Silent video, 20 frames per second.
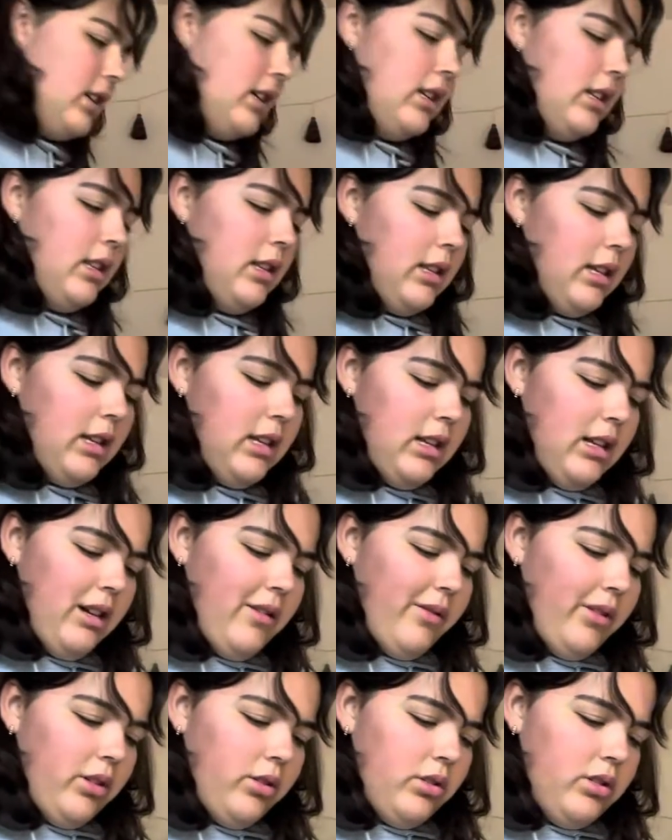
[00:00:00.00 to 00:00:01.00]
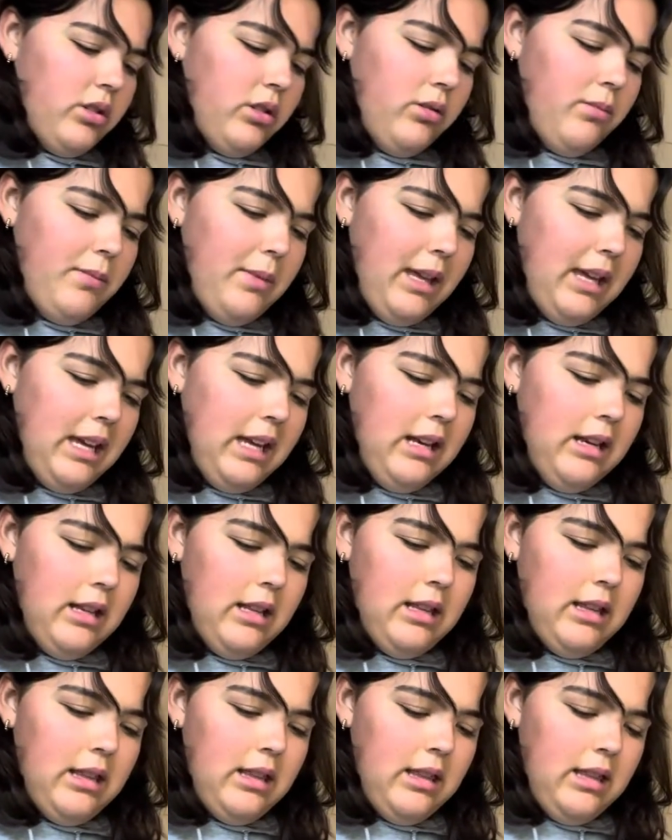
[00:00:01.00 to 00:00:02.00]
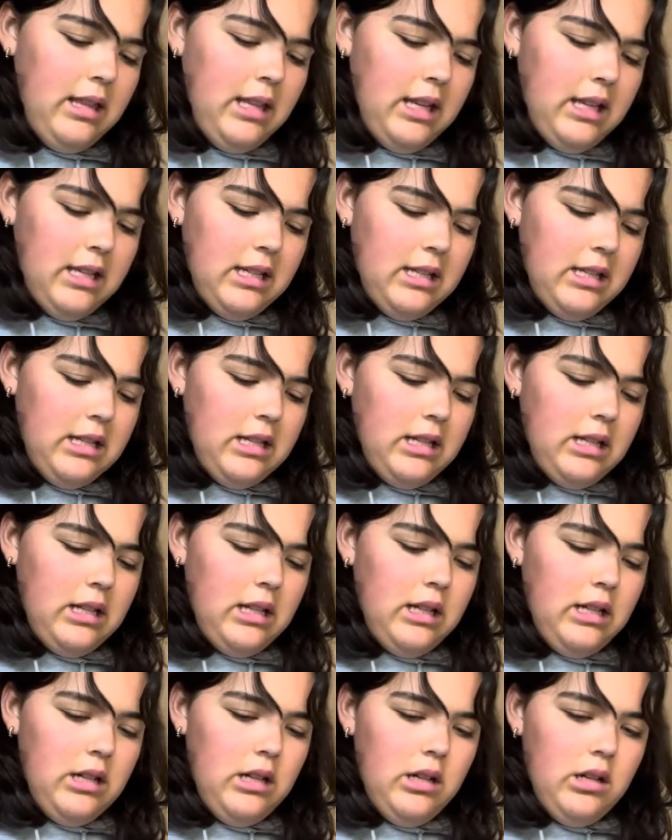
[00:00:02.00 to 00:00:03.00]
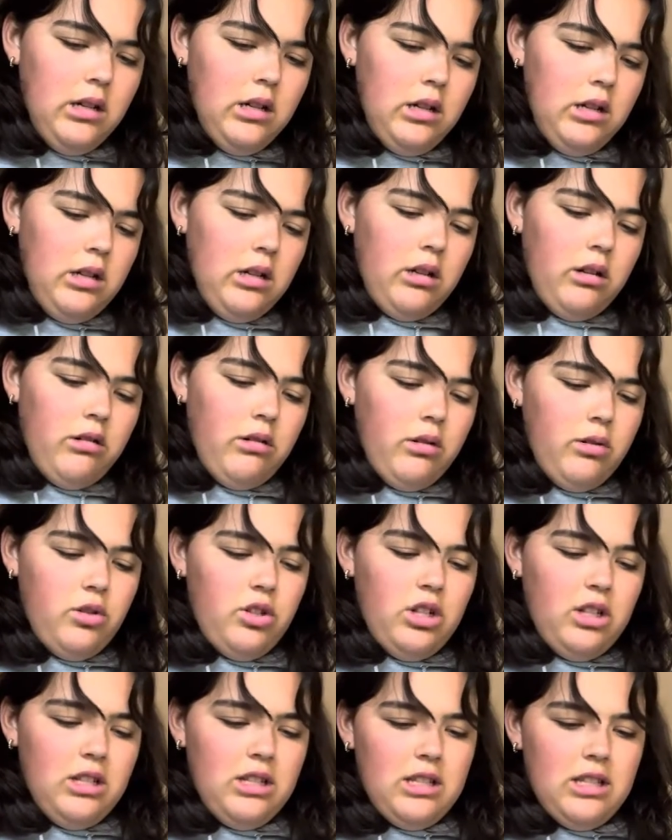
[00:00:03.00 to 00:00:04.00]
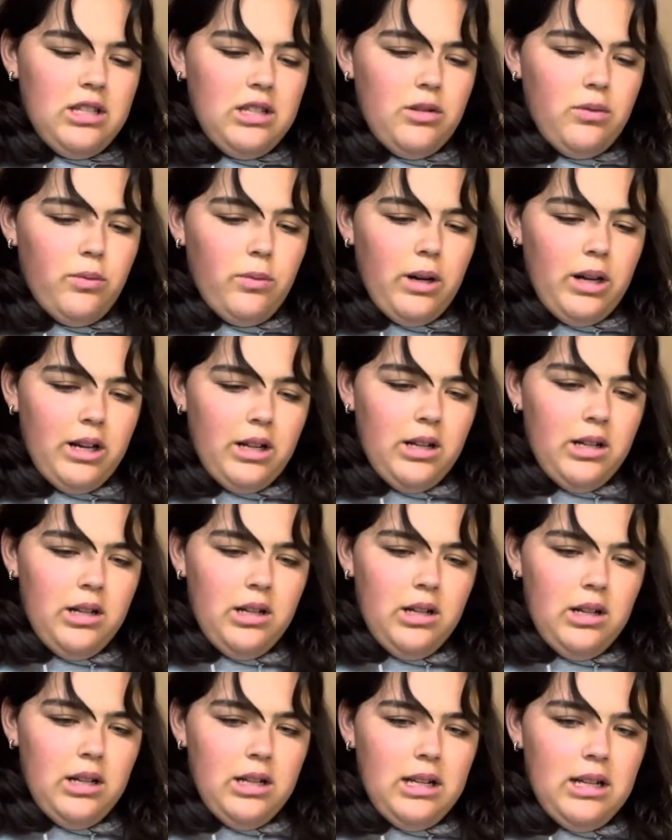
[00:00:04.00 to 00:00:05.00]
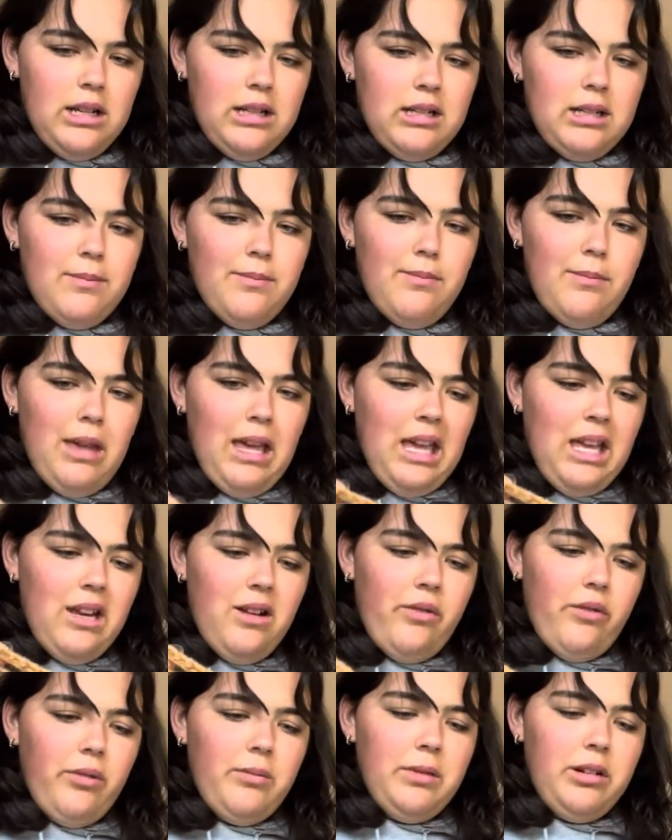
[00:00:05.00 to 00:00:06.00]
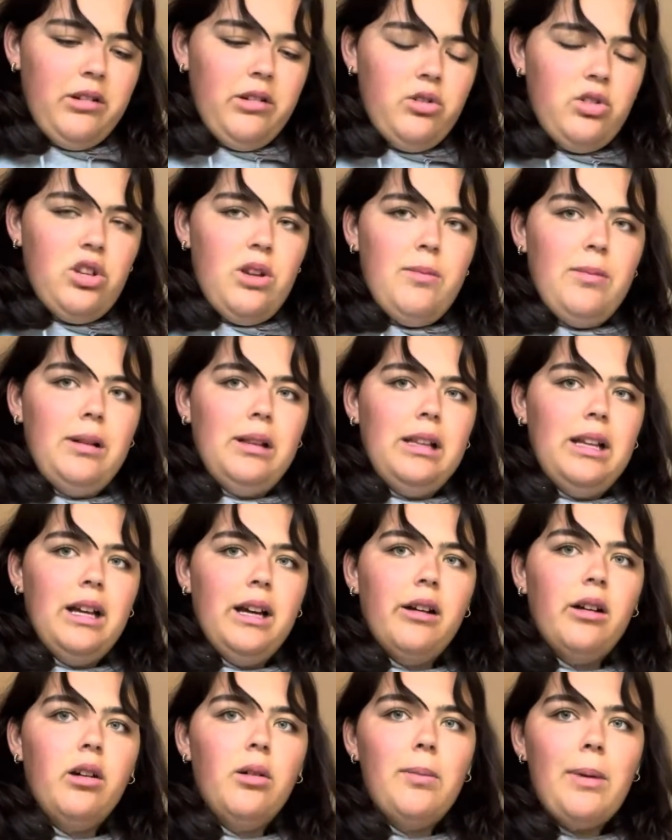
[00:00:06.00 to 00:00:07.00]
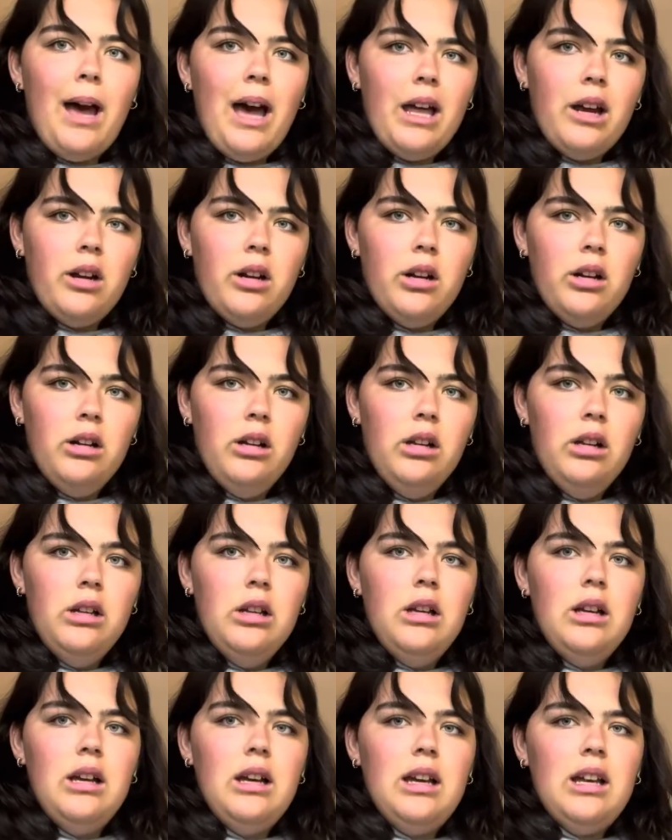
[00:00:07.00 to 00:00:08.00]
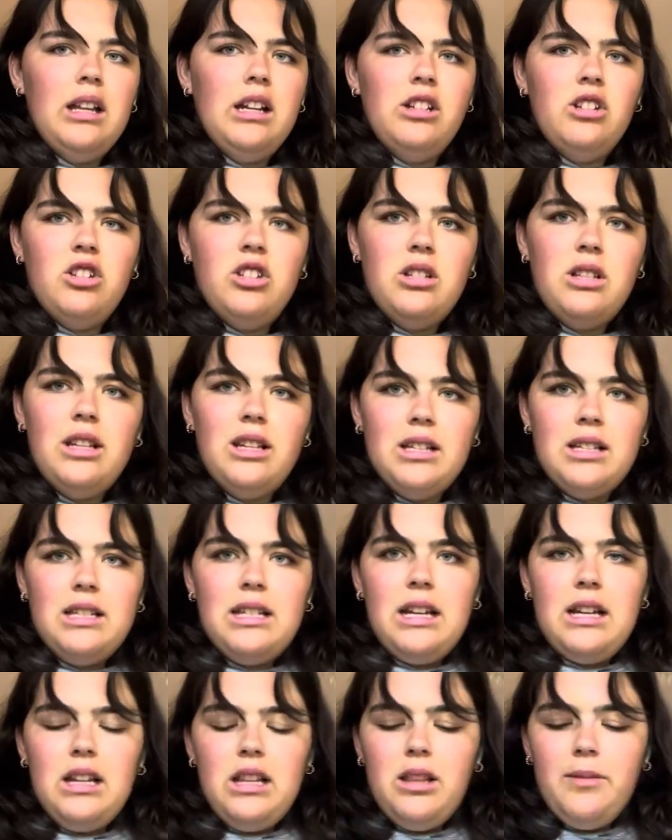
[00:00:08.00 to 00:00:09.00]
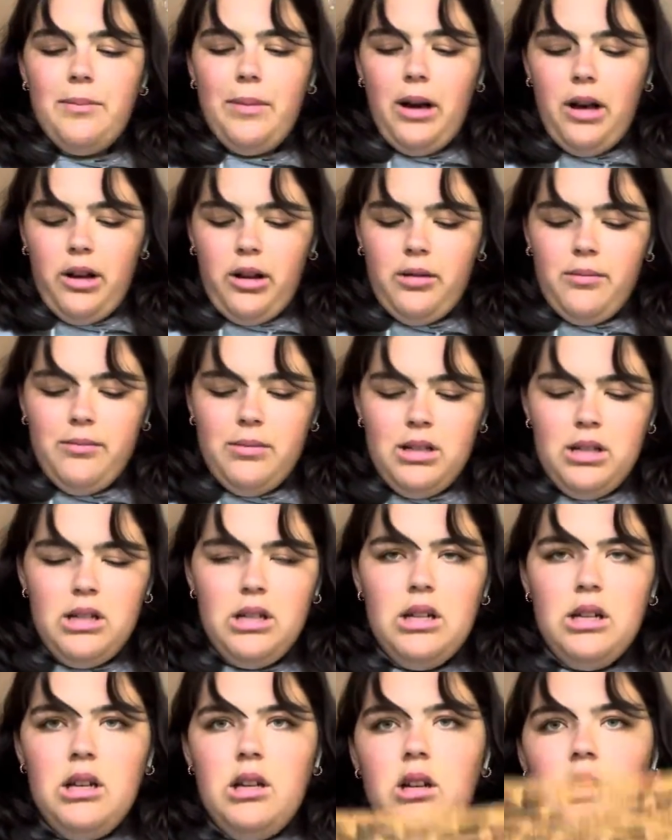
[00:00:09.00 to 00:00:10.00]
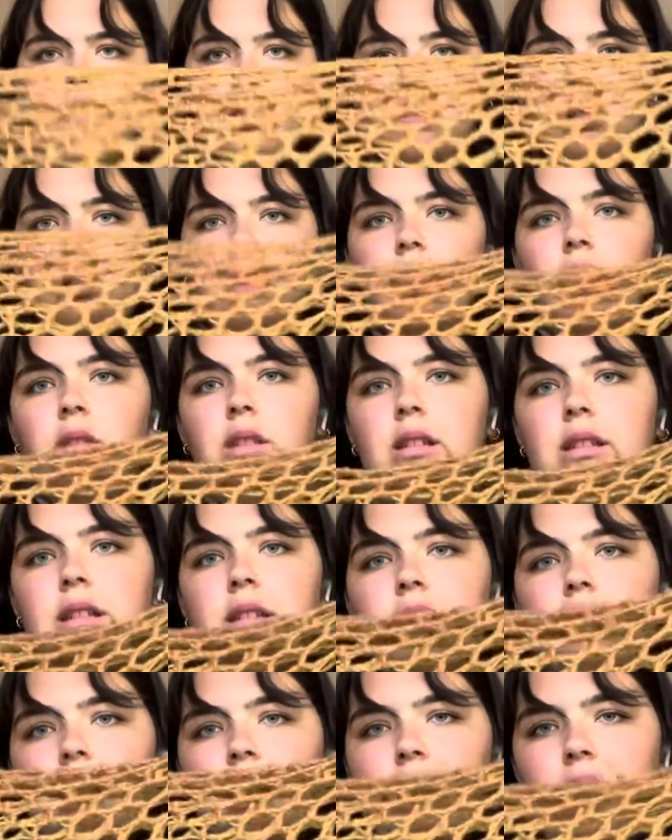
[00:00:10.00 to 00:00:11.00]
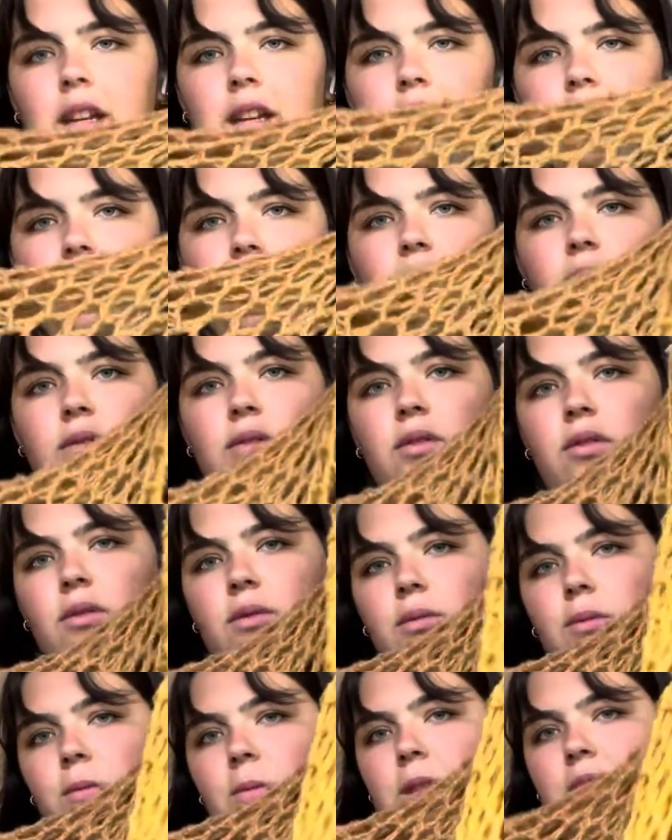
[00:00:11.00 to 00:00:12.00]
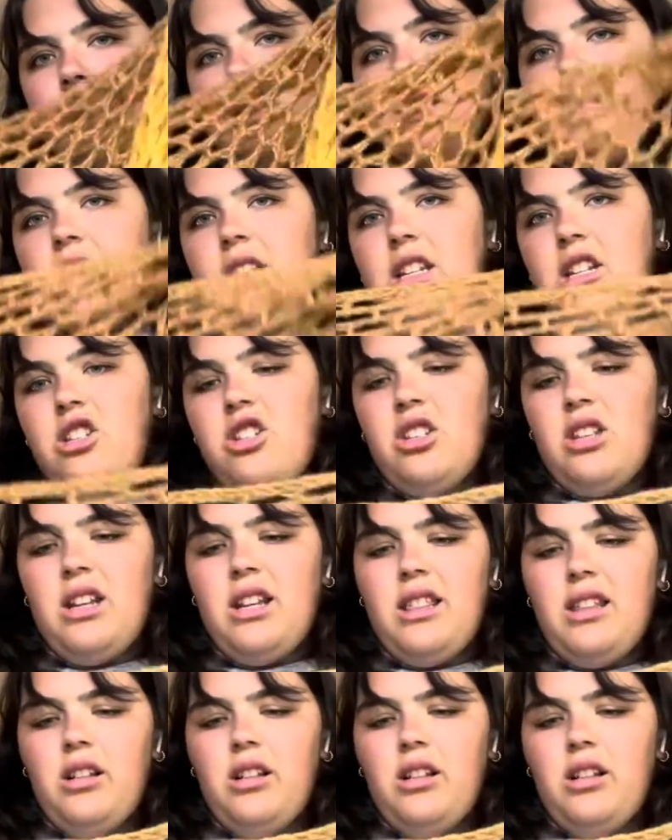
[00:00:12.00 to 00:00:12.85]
then I've also made this crocheted sweater, and it's made from a Crochet Bolero pattern, and I just extended the bottom. So this is kind of the stitch that I think